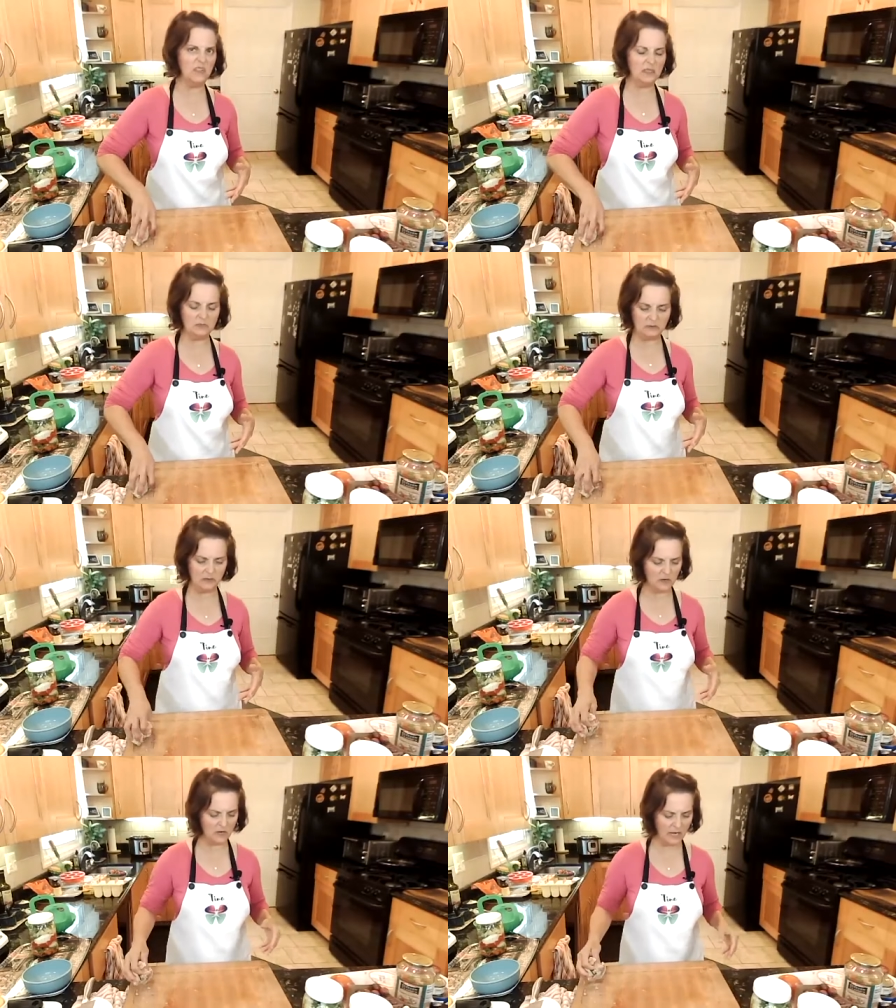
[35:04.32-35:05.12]
want them to
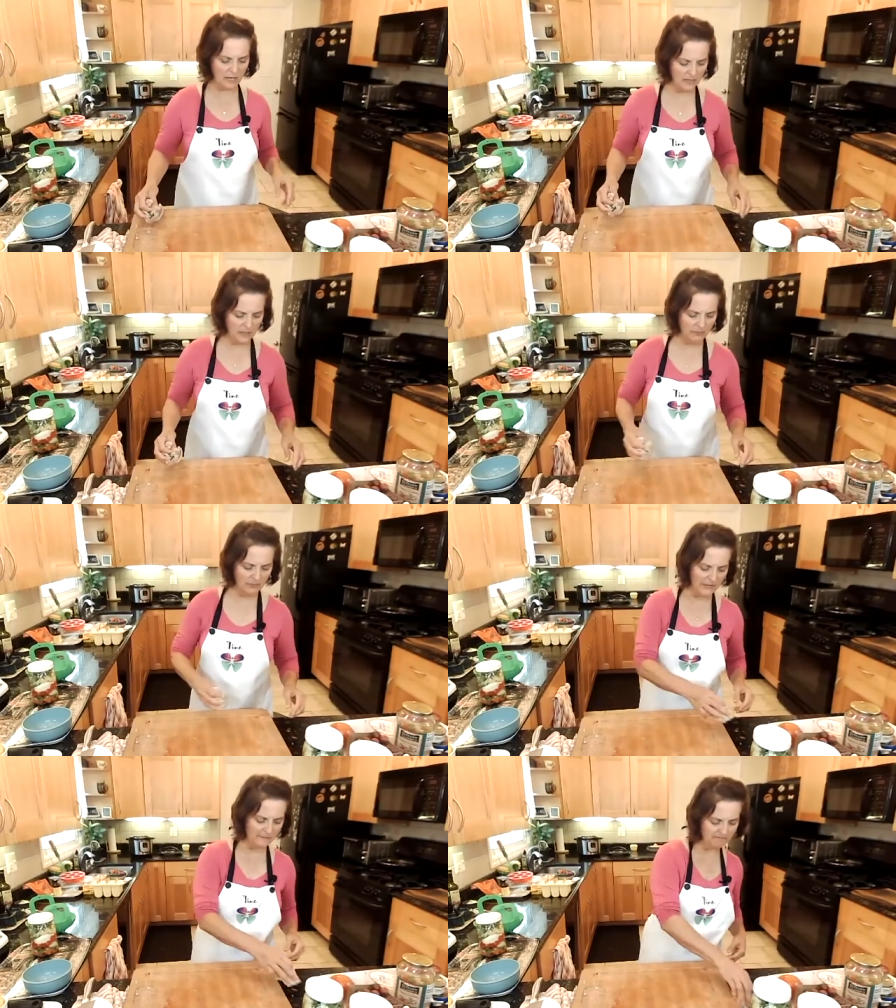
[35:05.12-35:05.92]
marinate,
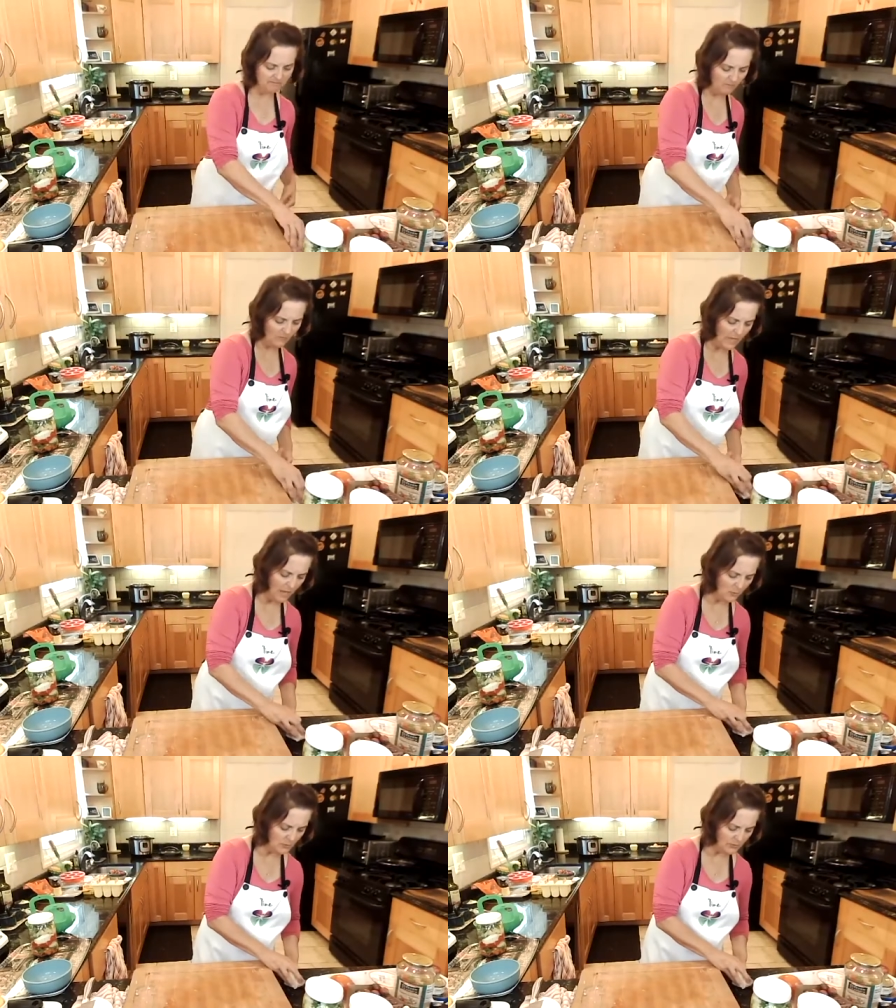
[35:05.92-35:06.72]
but yeah,
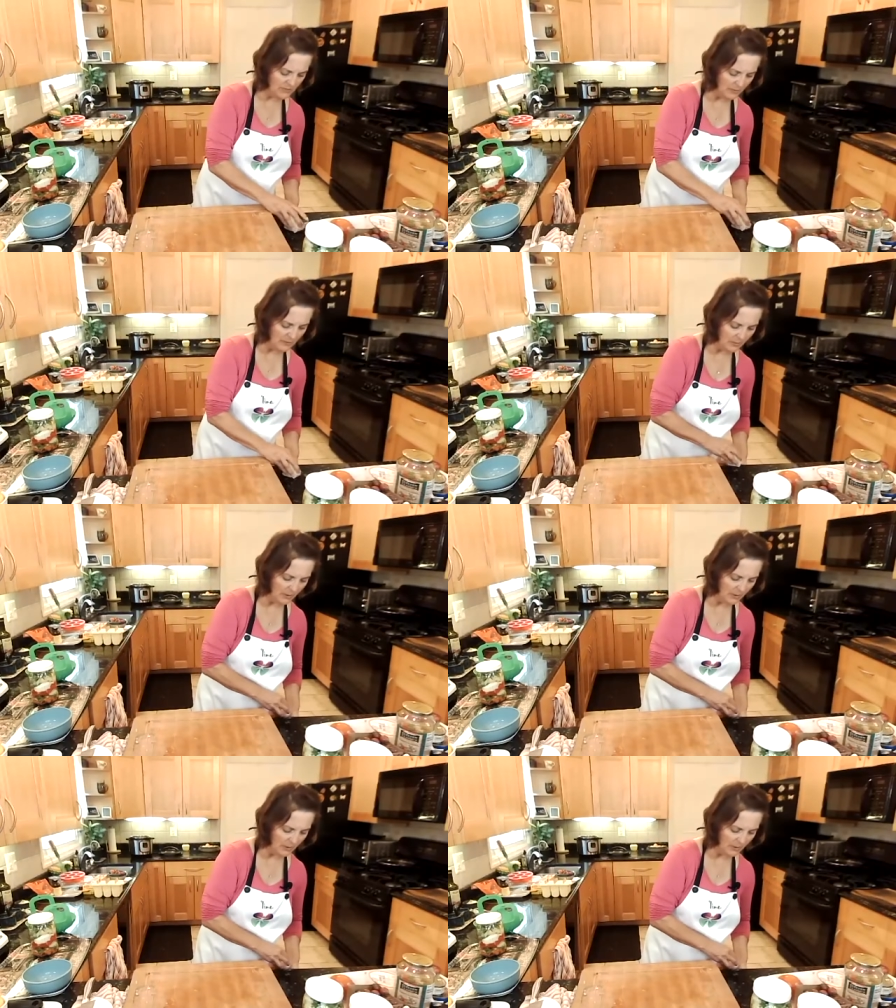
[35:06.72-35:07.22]
I would put them at the